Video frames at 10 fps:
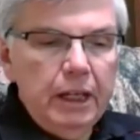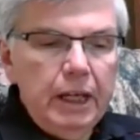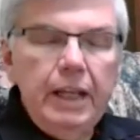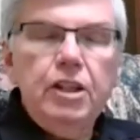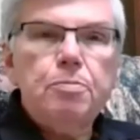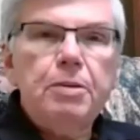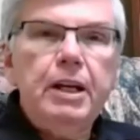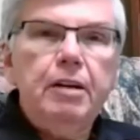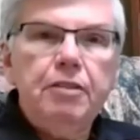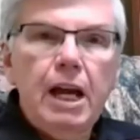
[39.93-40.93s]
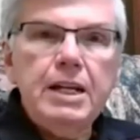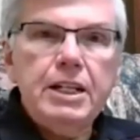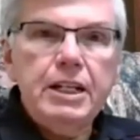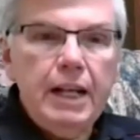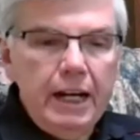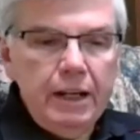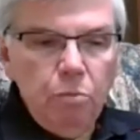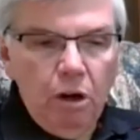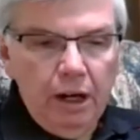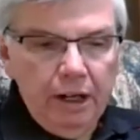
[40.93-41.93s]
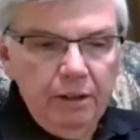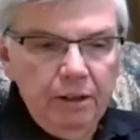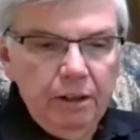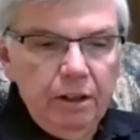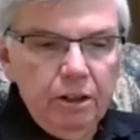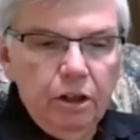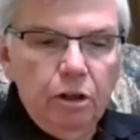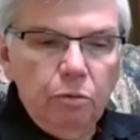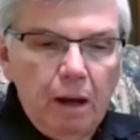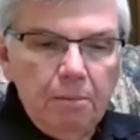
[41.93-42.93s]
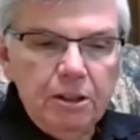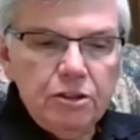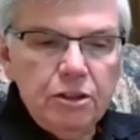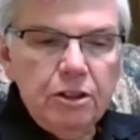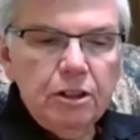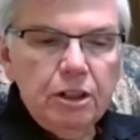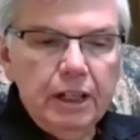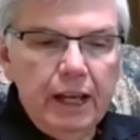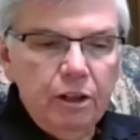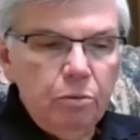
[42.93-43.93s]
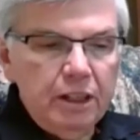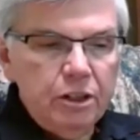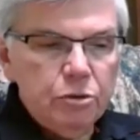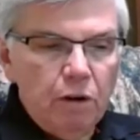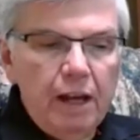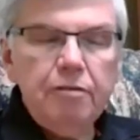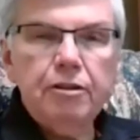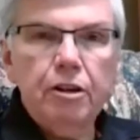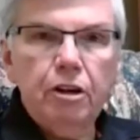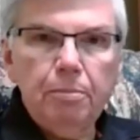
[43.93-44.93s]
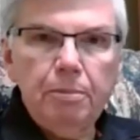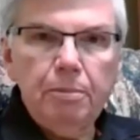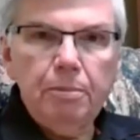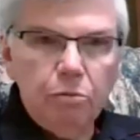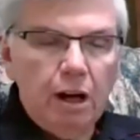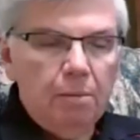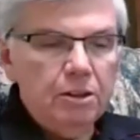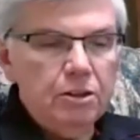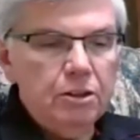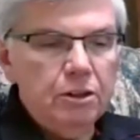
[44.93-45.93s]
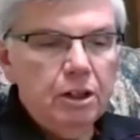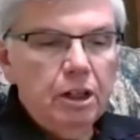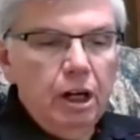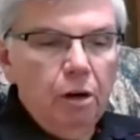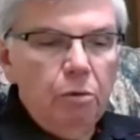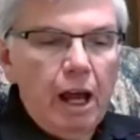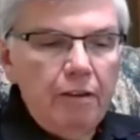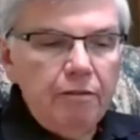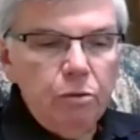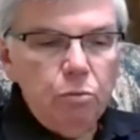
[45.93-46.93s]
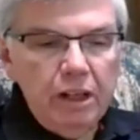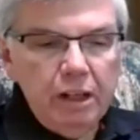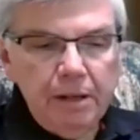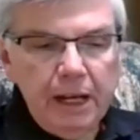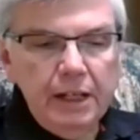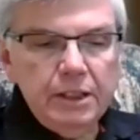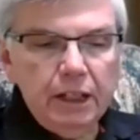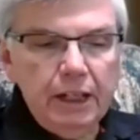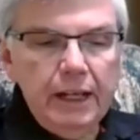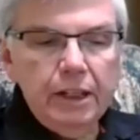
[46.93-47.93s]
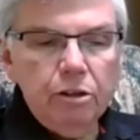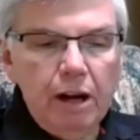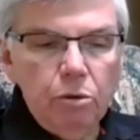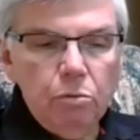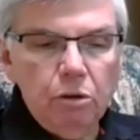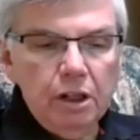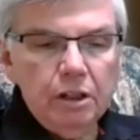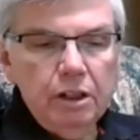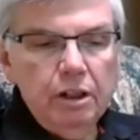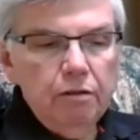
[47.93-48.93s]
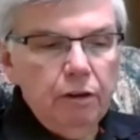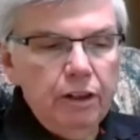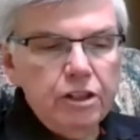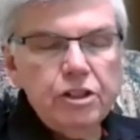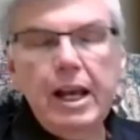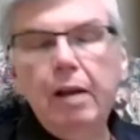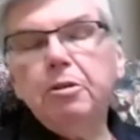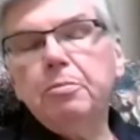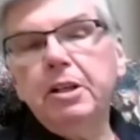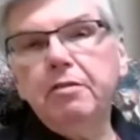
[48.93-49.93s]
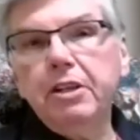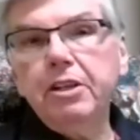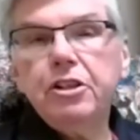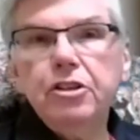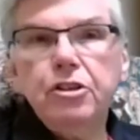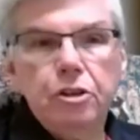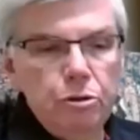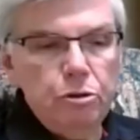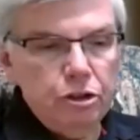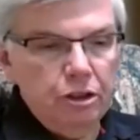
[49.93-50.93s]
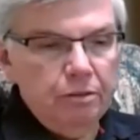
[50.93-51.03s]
In the spring of 1981, Colonel Robinson, together with his wife, Colonel Benita Robinson, arrived in Winnipeg to lay the groundwork for the establishment of this institution.